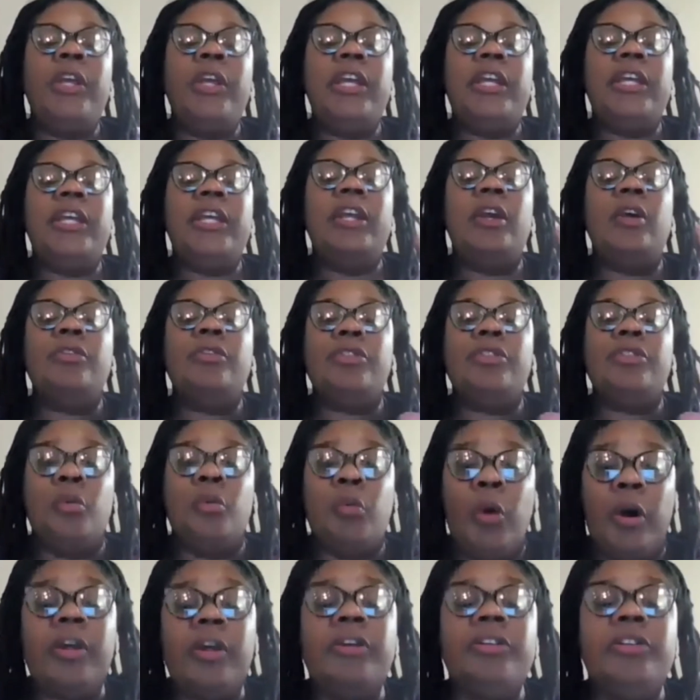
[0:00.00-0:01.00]
We, the
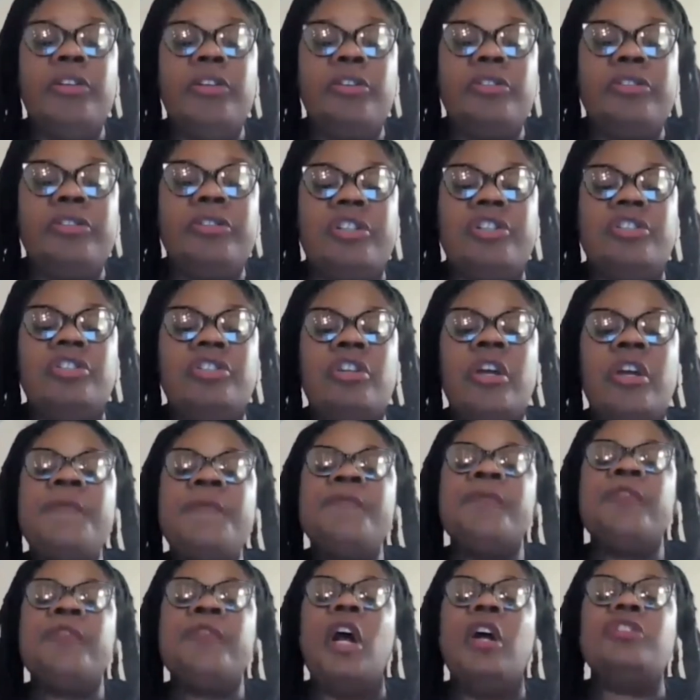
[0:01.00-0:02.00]
royal usage,
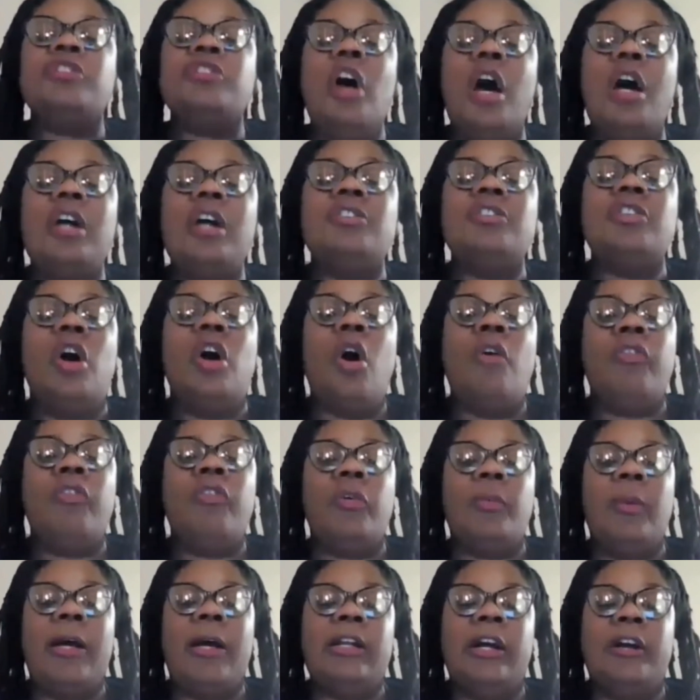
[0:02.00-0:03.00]
are taught to
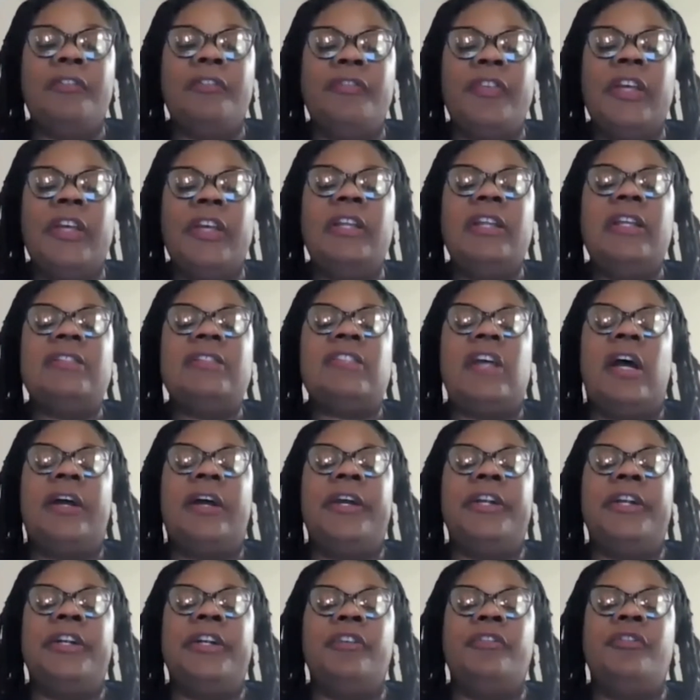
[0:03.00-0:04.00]
override our feelings.
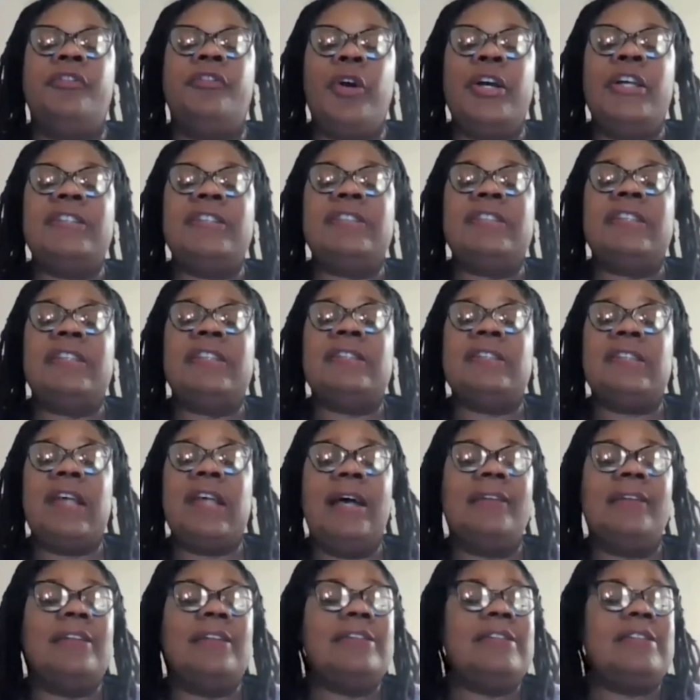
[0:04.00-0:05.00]
Our inner voice is
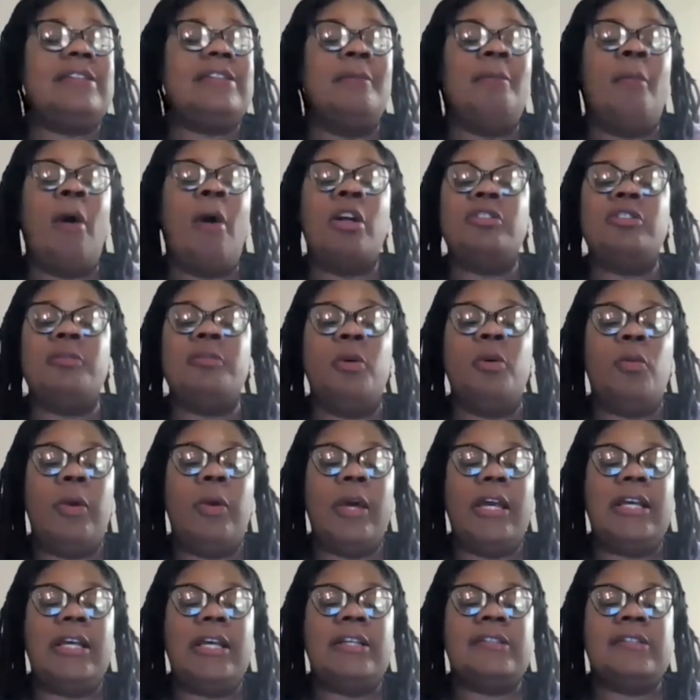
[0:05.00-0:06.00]
silenced in multiple
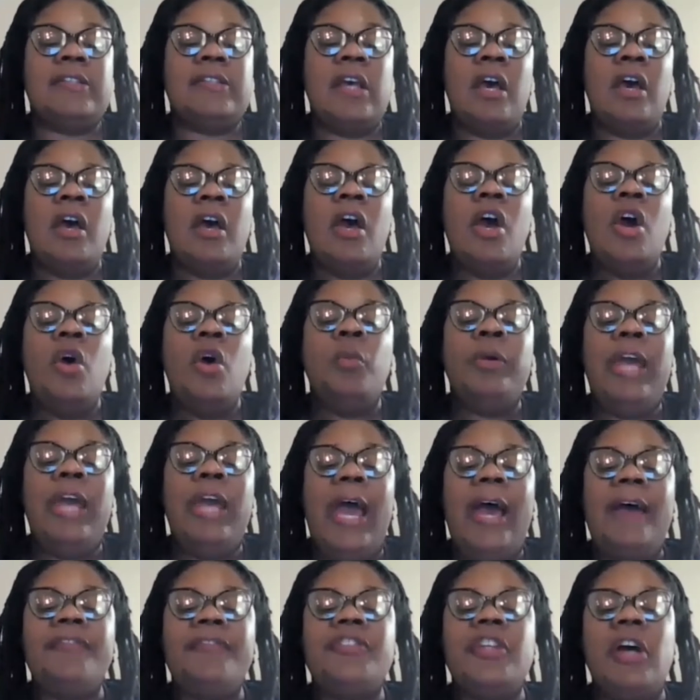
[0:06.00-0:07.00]
ways we
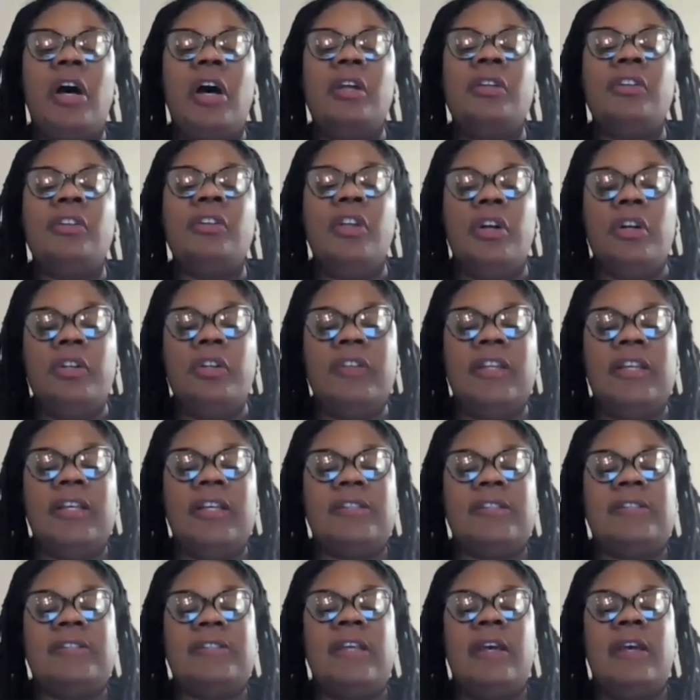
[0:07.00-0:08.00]
have to unlearn
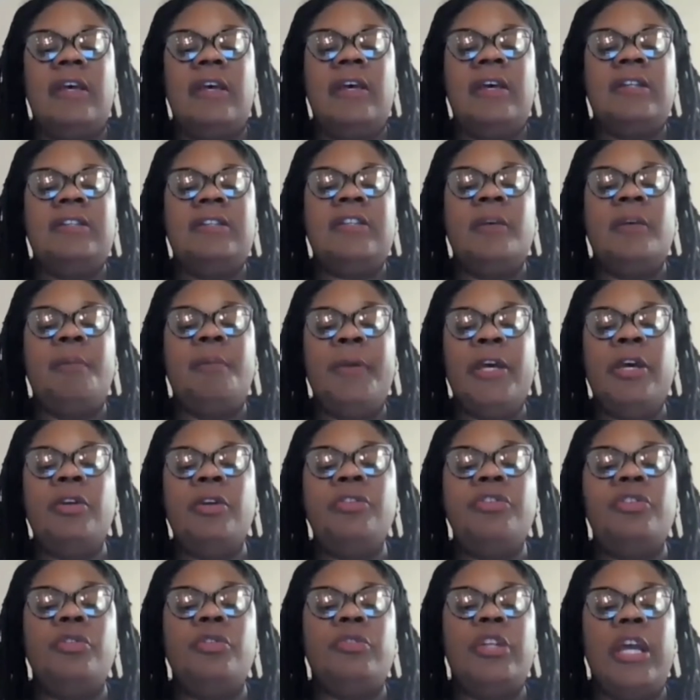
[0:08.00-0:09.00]
this to
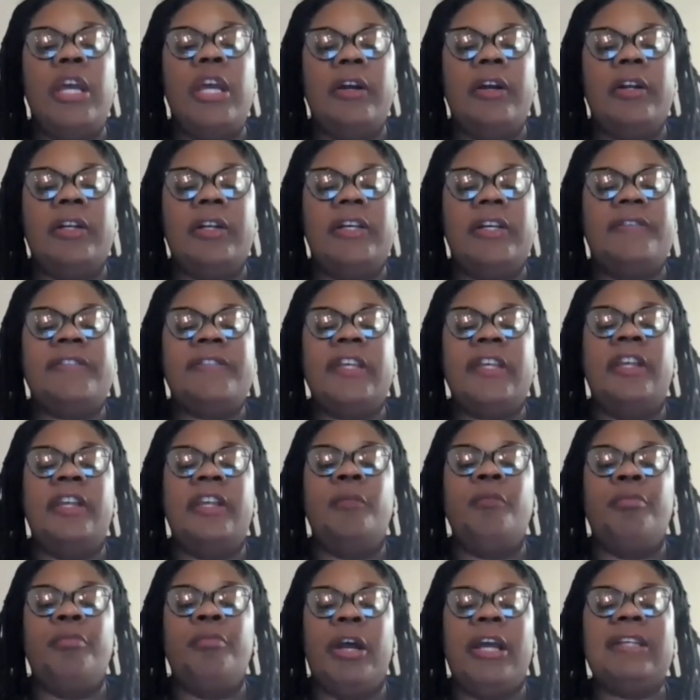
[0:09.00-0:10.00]
build new narratives and
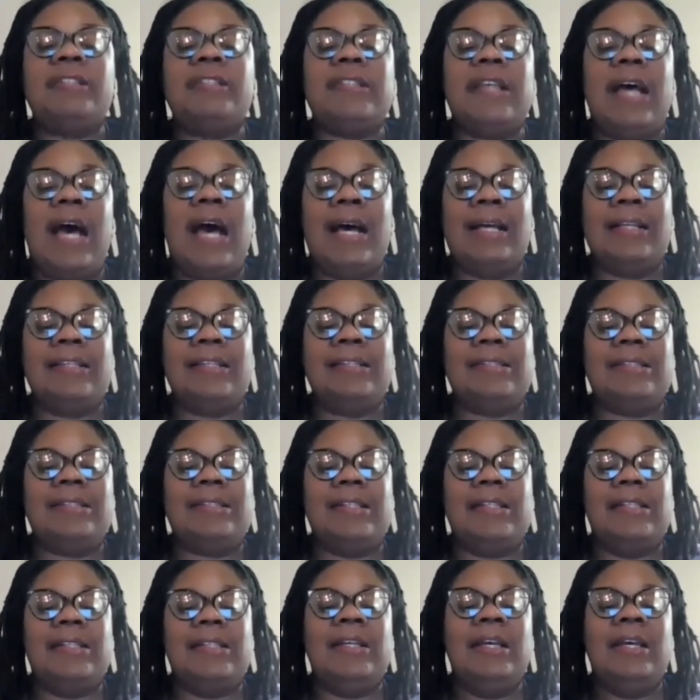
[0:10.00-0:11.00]
embrace
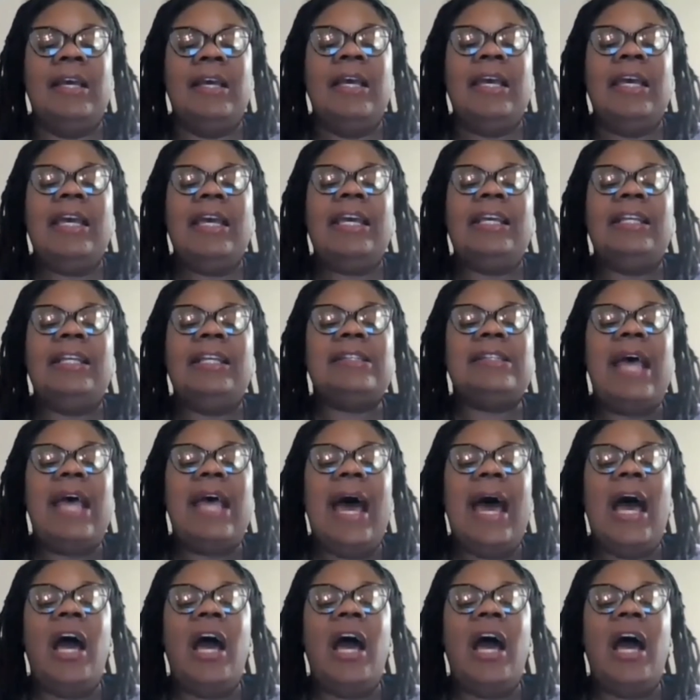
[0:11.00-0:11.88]
honesty. It is